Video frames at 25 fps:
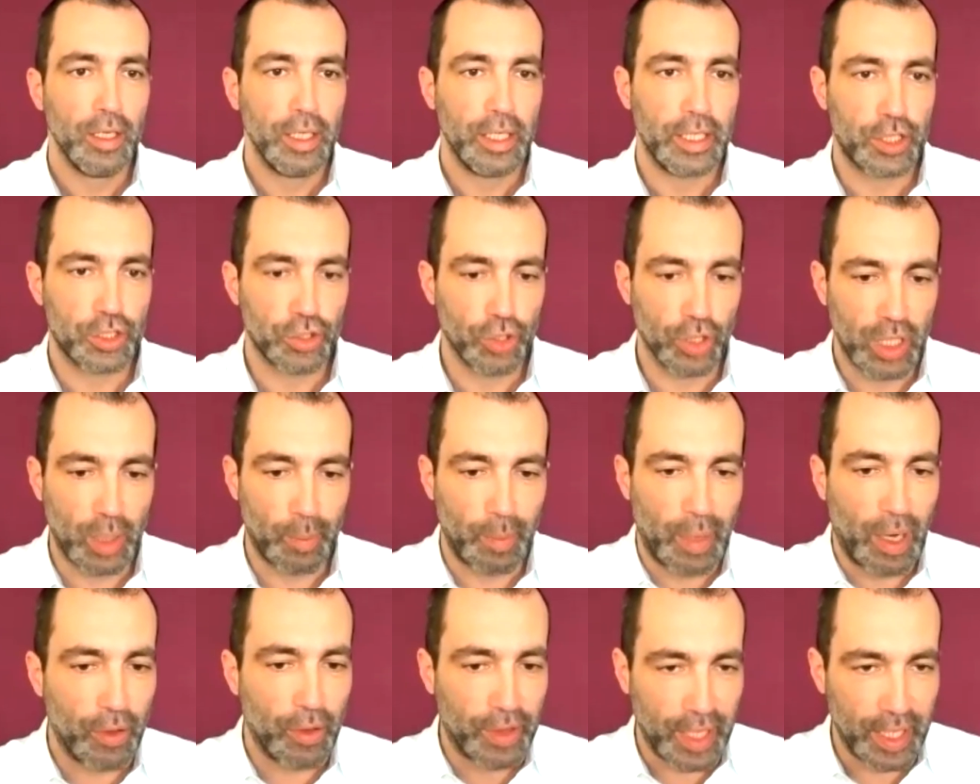It's not
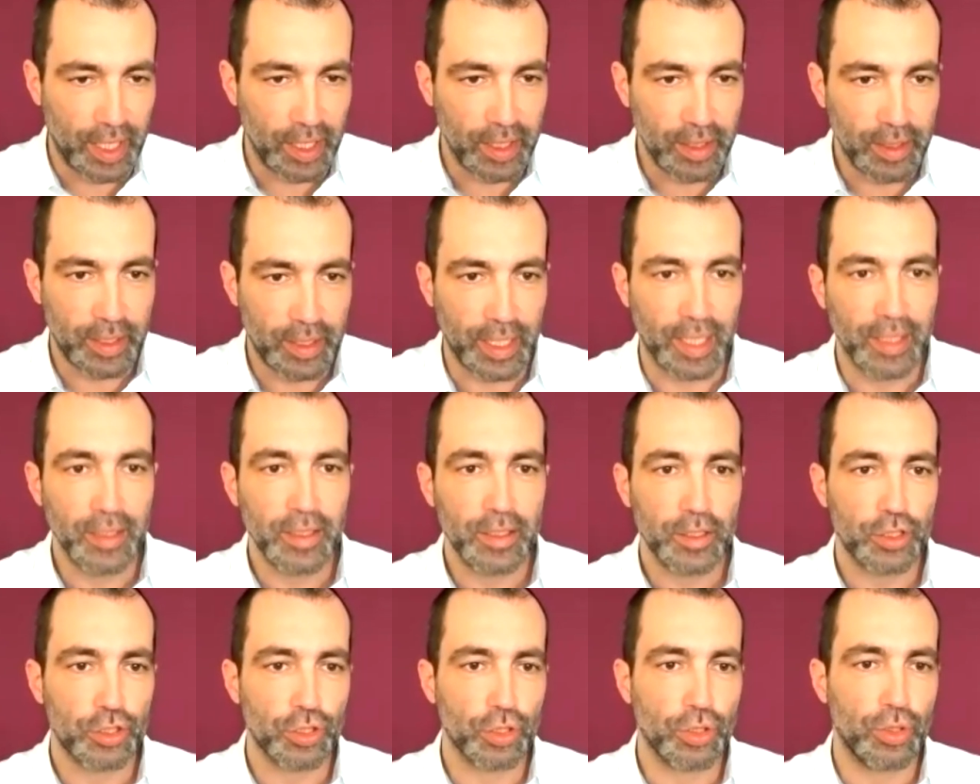about the
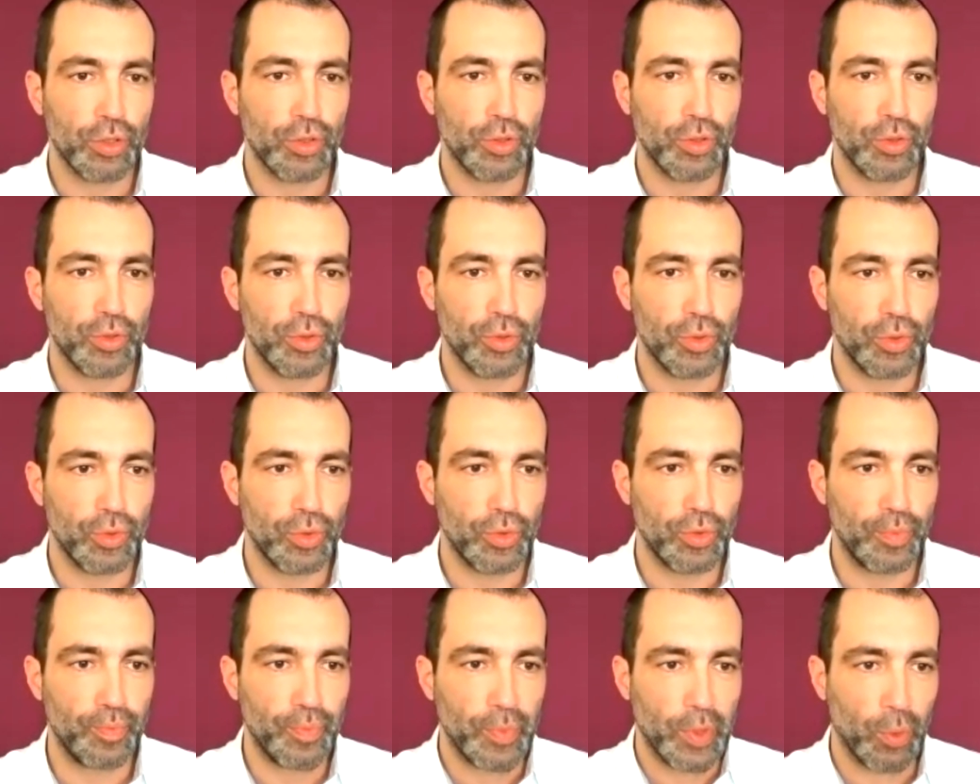Indian. So
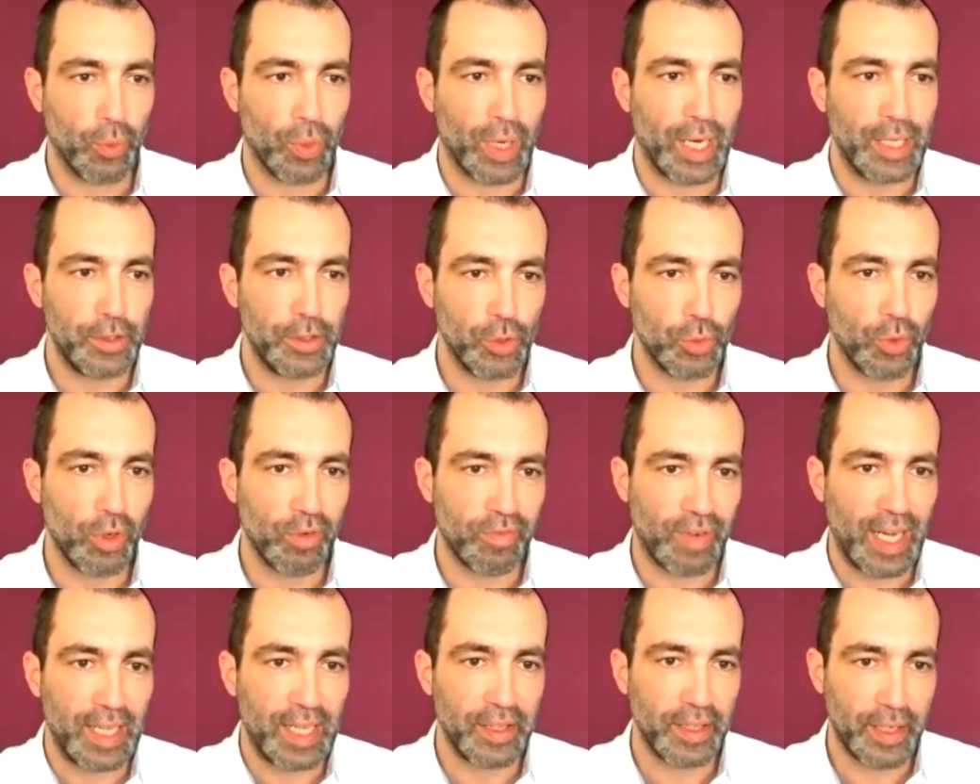what you will
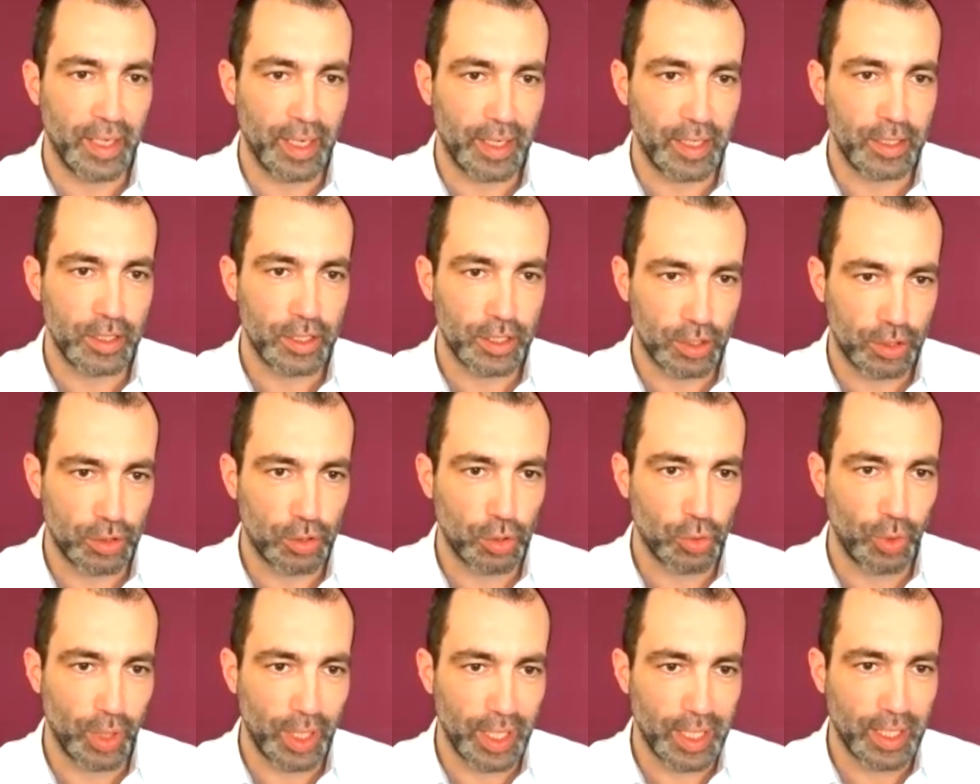find here is
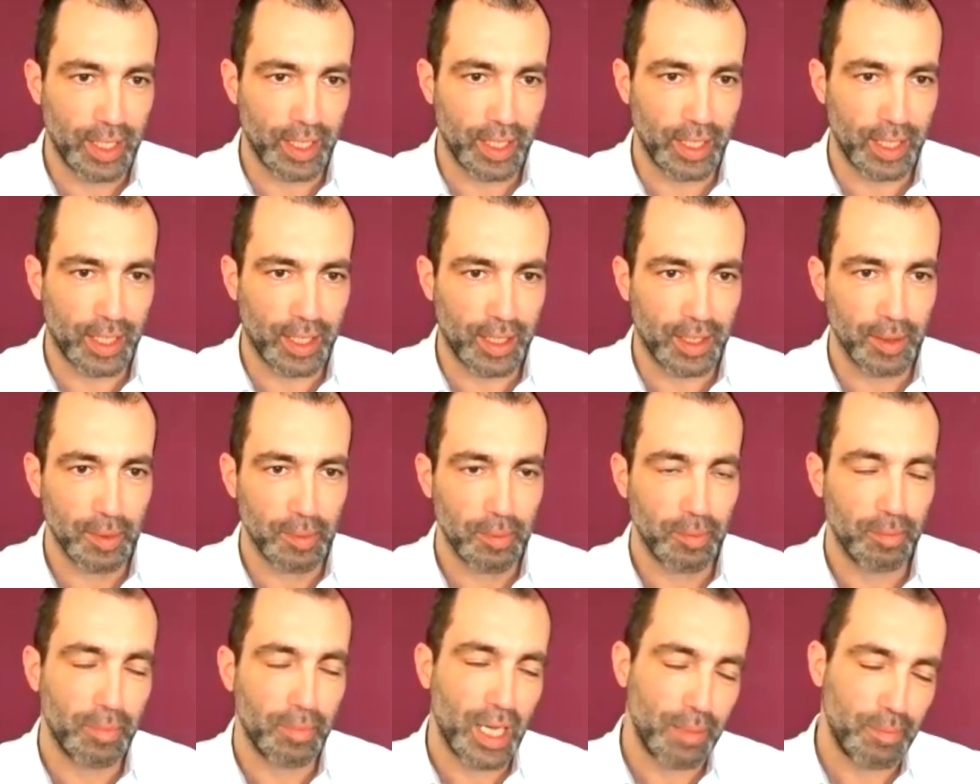truly Greek.
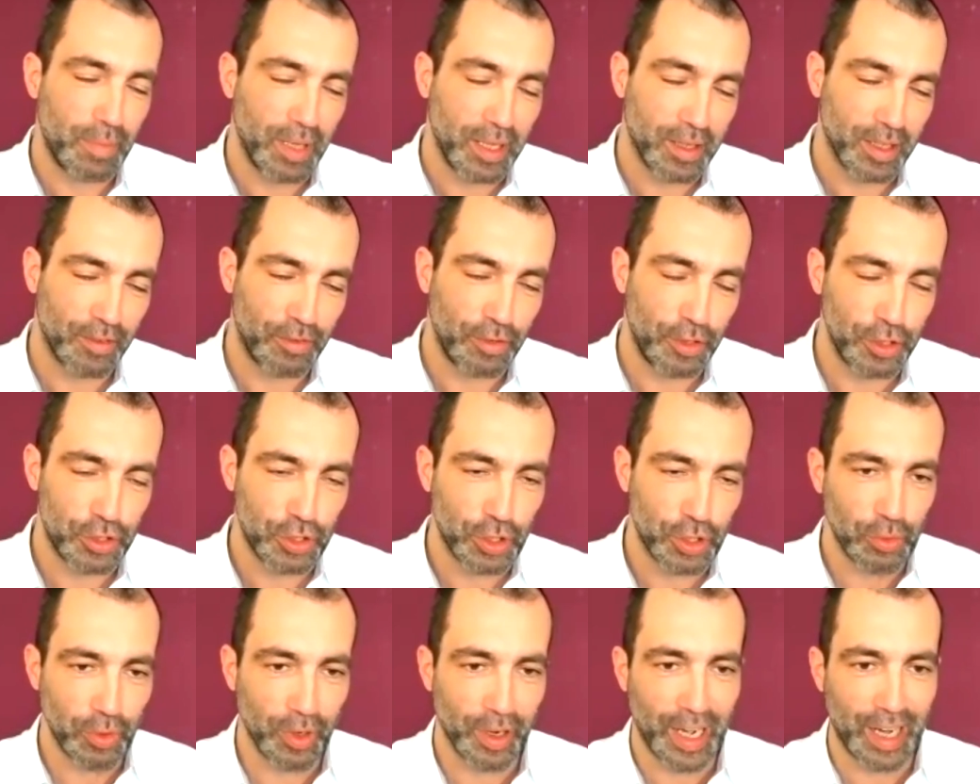Maybe in the
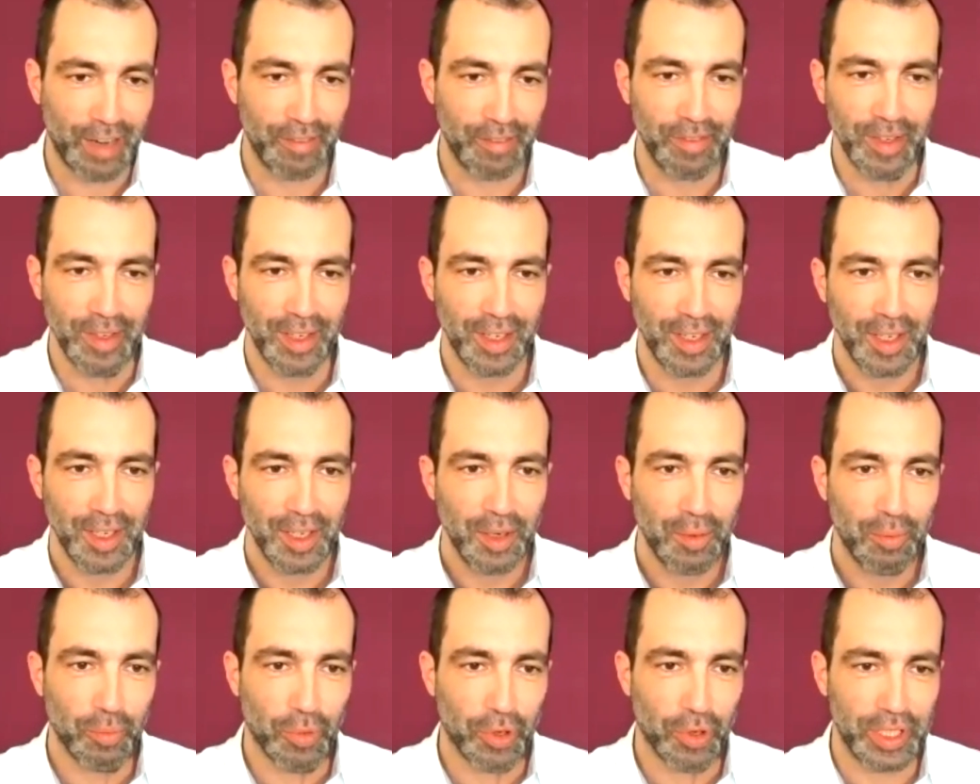future we'll have
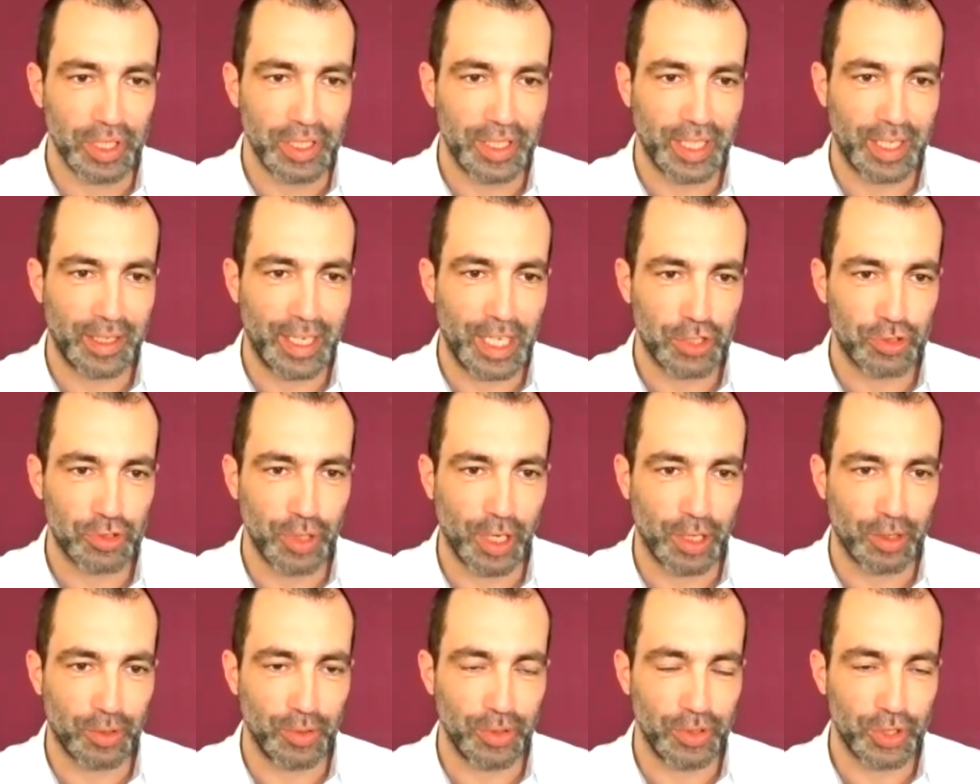more
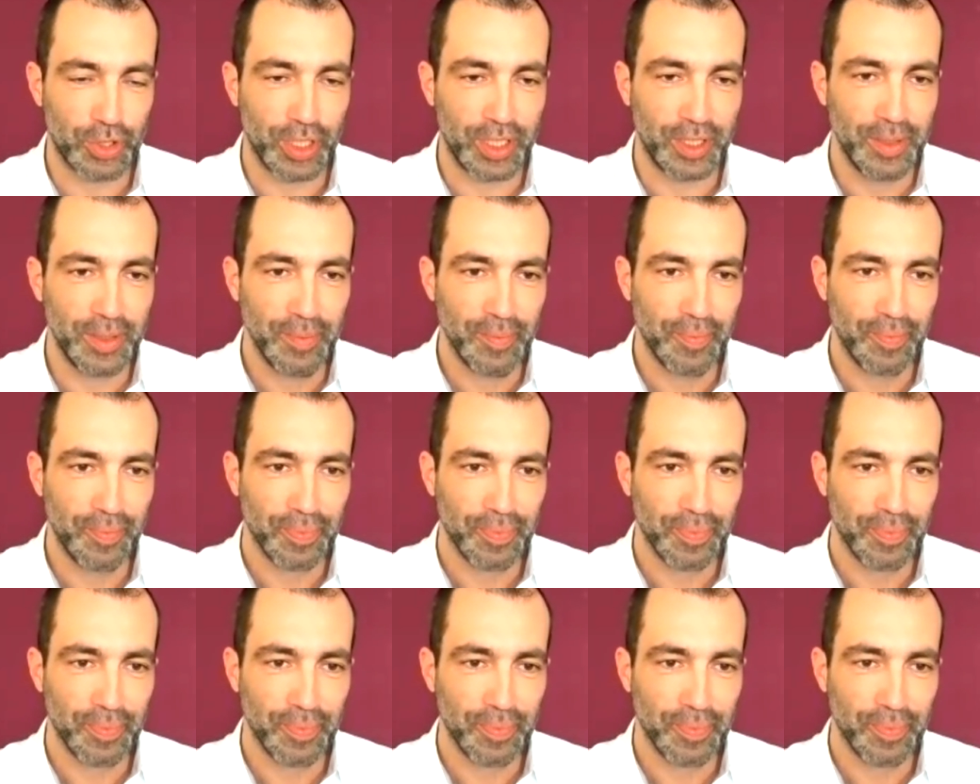international cuisine.